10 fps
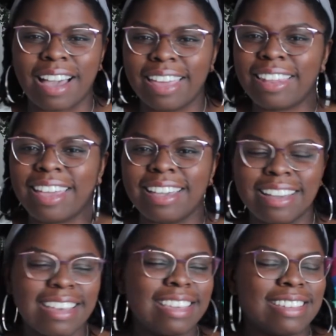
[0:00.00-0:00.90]
I like
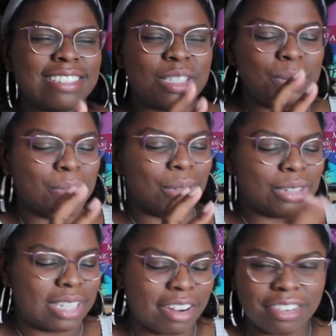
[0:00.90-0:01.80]
things to be
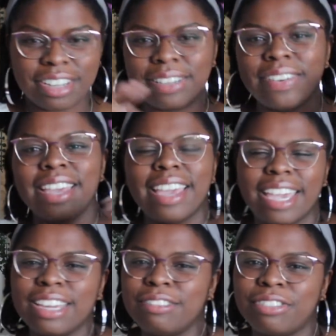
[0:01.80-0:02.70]
both decorative
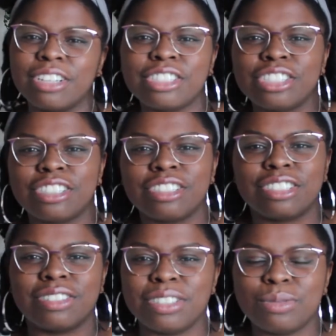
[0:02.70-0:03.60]
and functional,
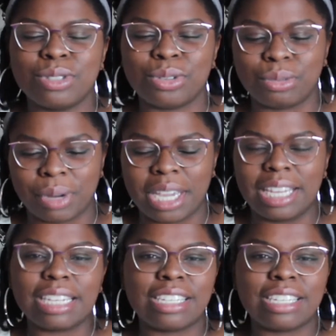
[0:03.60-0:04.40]
so this was great